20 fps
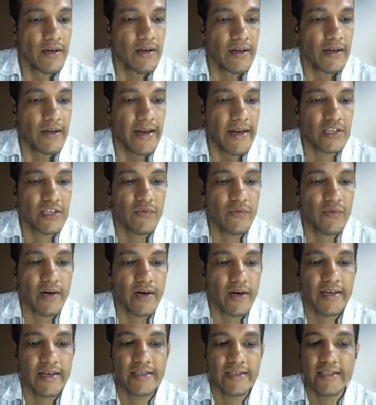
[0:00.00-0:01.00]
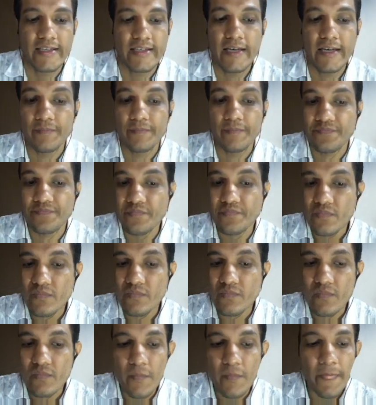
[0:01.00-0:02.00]
next what I can say,
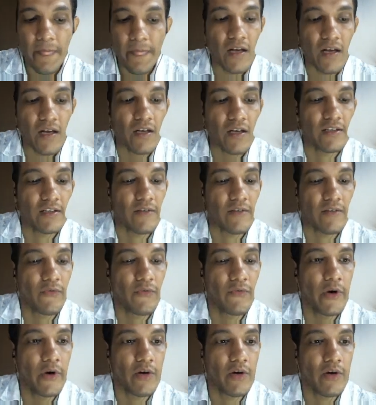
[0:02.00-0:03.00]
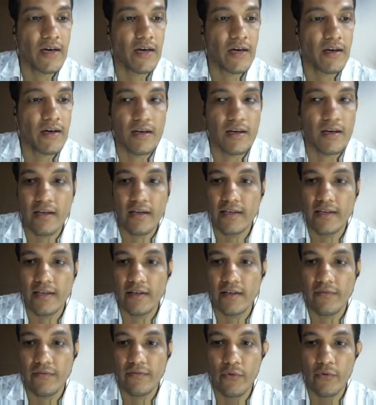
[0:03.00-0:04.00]
the fluid of
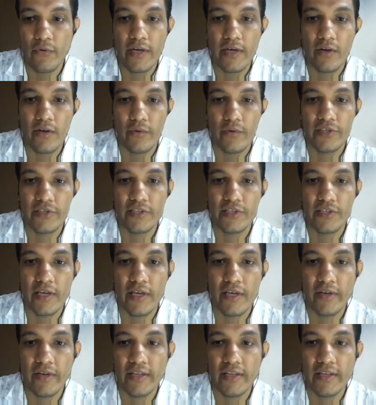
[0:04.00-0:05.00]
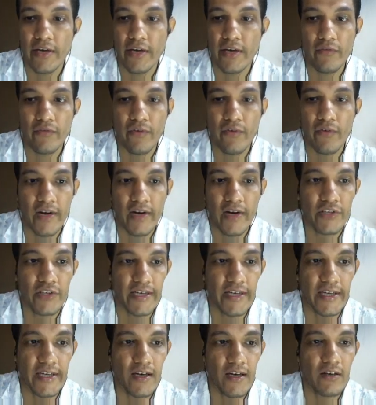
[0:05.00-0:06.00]
that fluid which is having the uniform
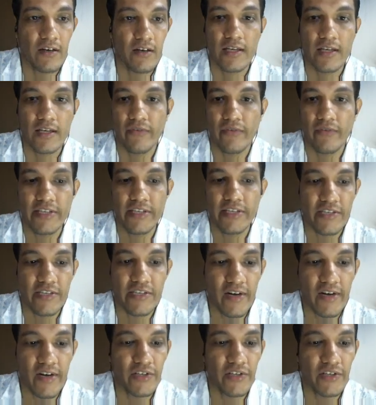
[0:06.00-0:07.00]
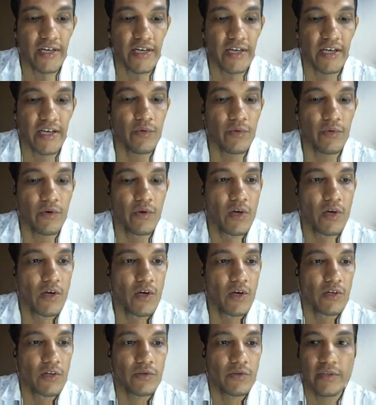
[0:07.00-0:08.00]
velocity or that free stream velocity u,
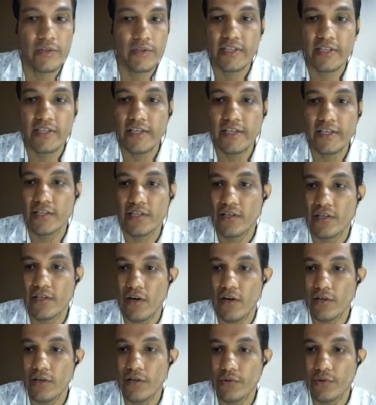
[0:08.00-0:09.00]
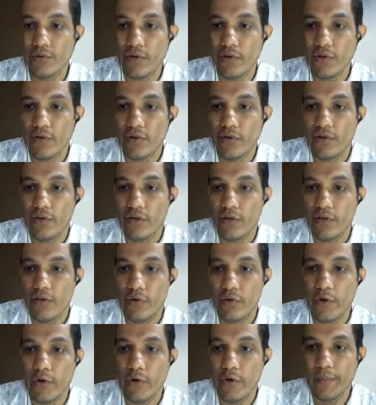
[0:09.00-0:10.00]
so this is also
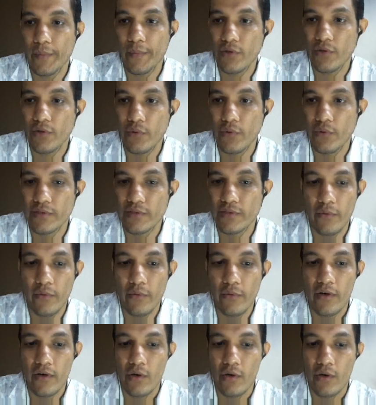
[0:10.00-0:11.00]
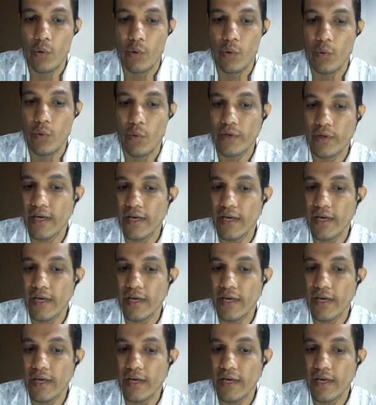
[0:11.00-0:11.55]
going to be slowed down over